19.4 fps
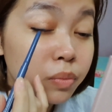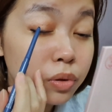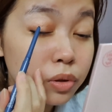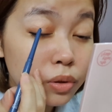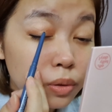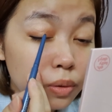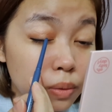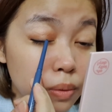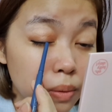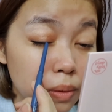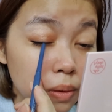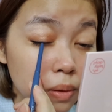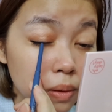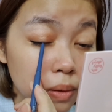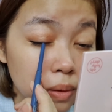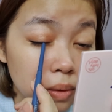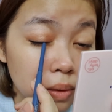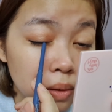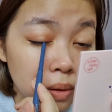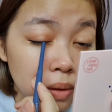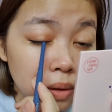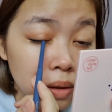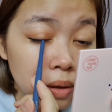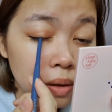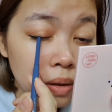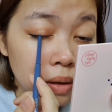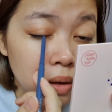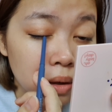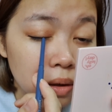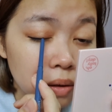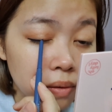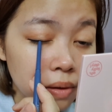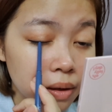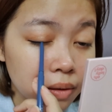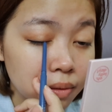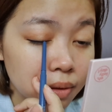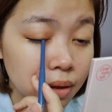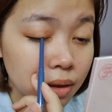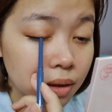blue
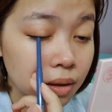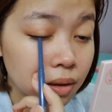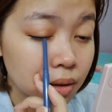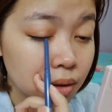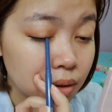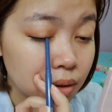around there.